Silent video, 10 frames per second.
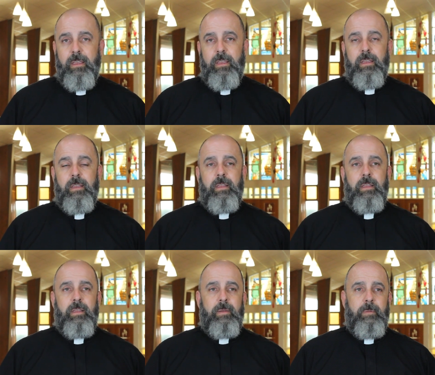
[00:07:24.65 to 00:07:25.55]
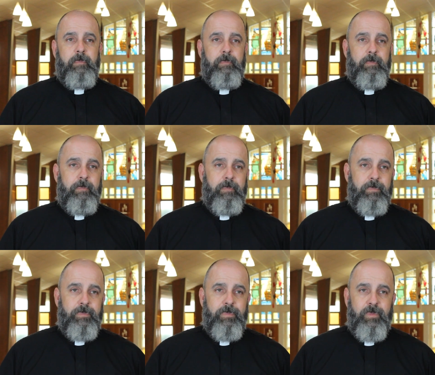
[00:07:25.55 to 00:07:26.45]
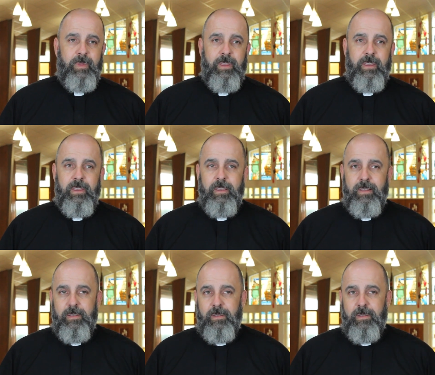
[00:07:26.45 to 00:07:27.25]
Nobody speaks.